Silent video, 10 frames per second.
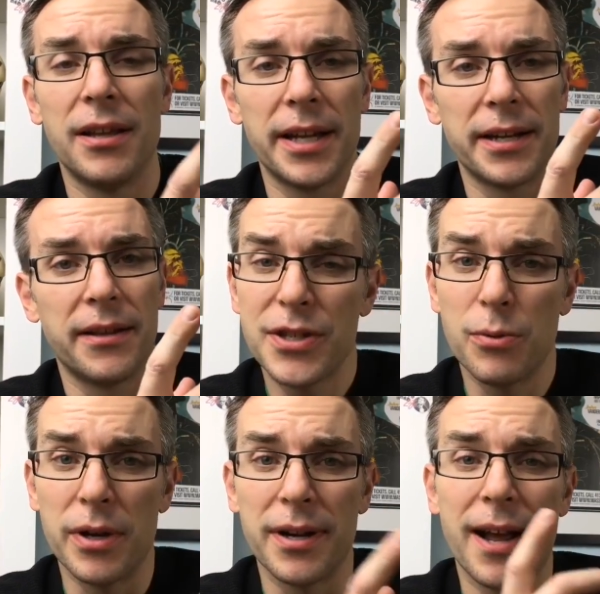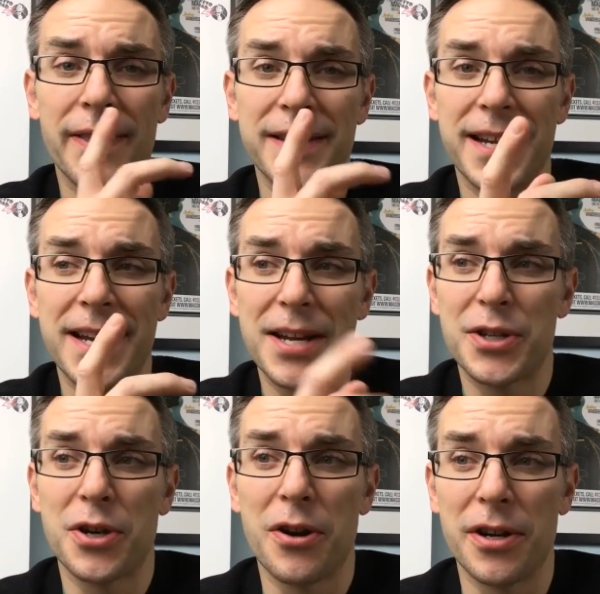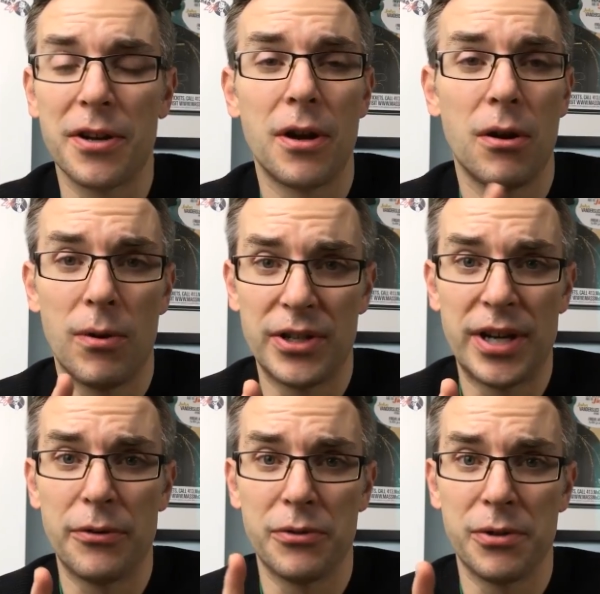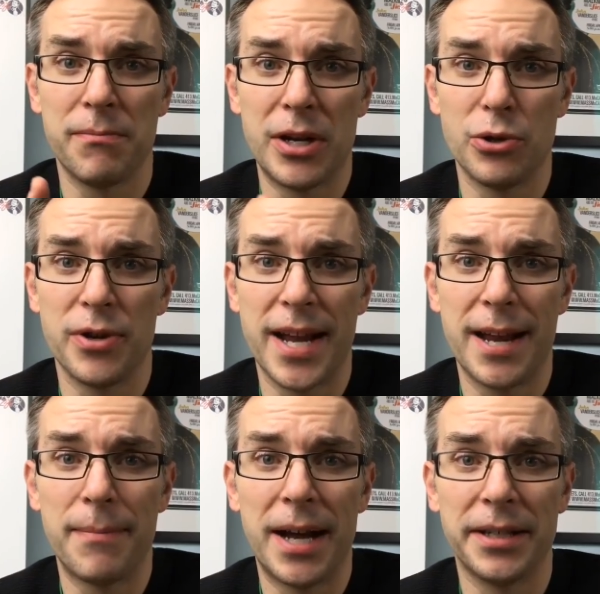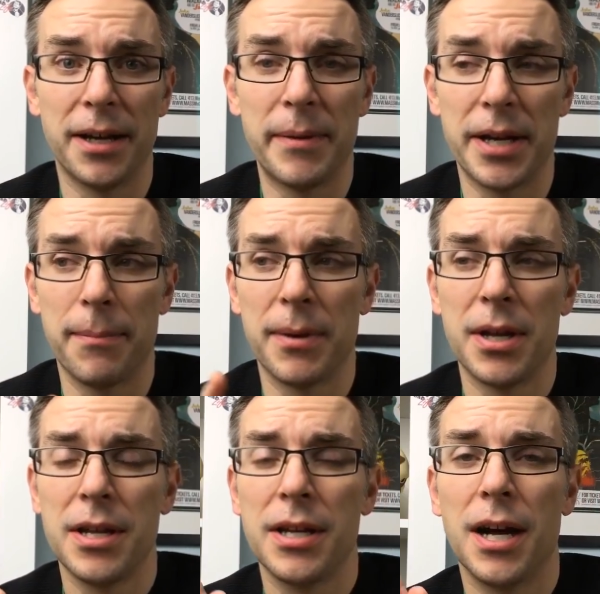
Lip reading: Like this one, on the day I started, watch out, there's some major dad bod coming up.